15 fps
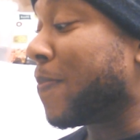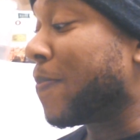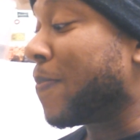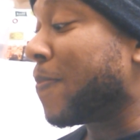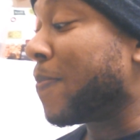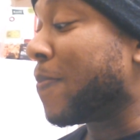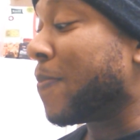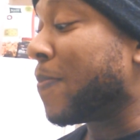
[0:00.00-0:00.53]

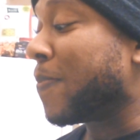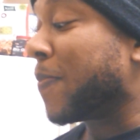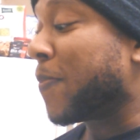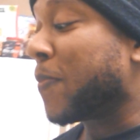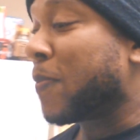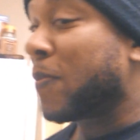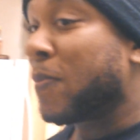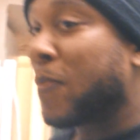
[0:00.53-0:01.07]

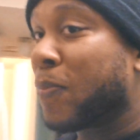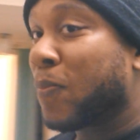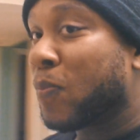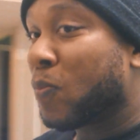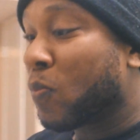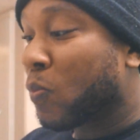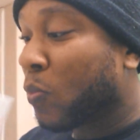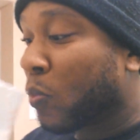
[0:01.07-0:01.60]

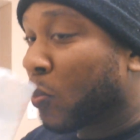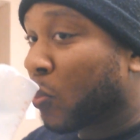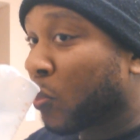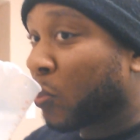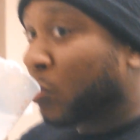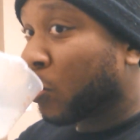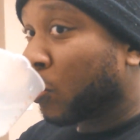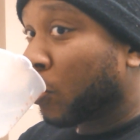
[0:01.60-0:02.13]

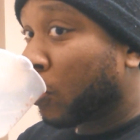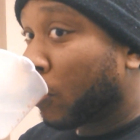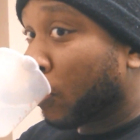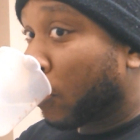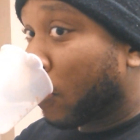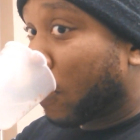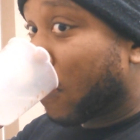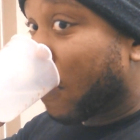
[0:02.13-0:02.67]

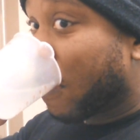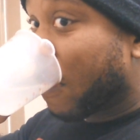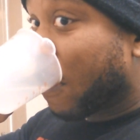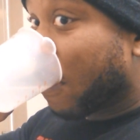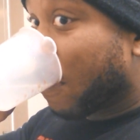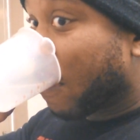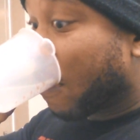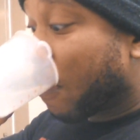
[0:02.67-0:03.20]

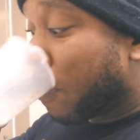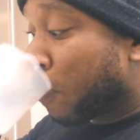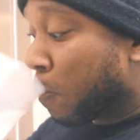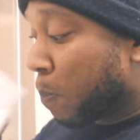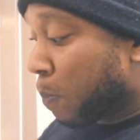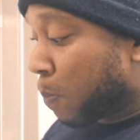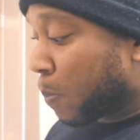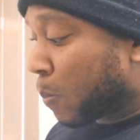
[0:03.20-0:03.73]

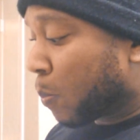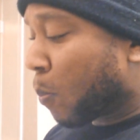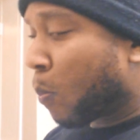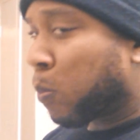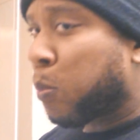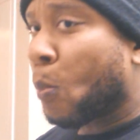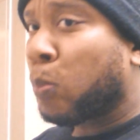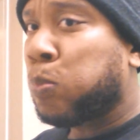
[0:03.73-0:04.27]

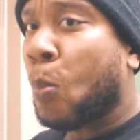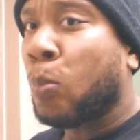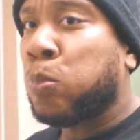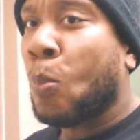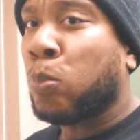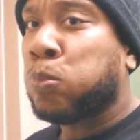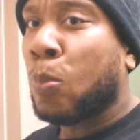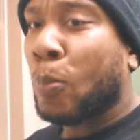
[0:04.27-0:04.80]

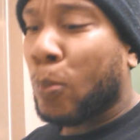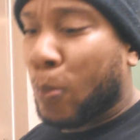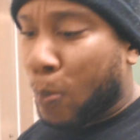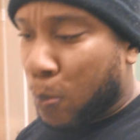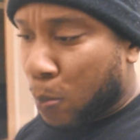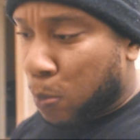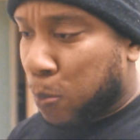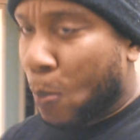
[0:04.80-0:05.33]

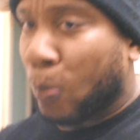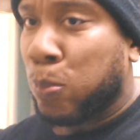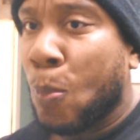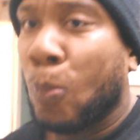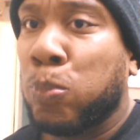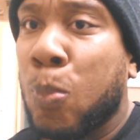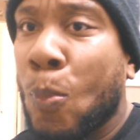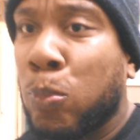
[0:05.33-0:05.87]

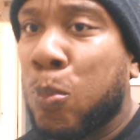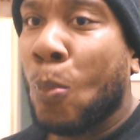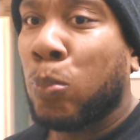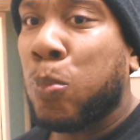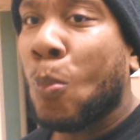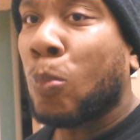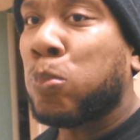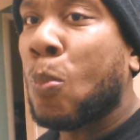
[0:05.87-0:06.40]

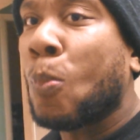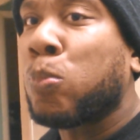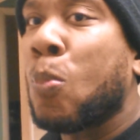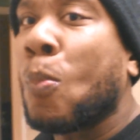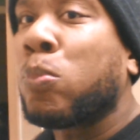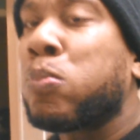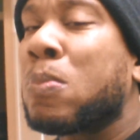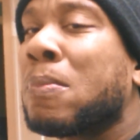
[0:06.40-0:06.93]

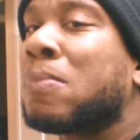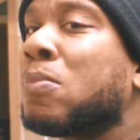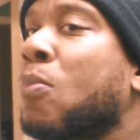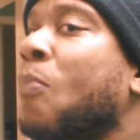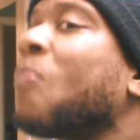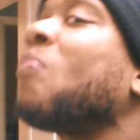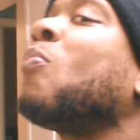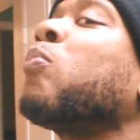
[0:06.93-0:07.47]

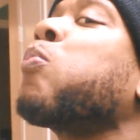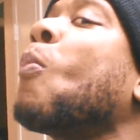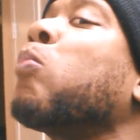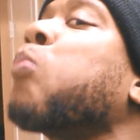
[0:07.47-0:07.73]
(silence)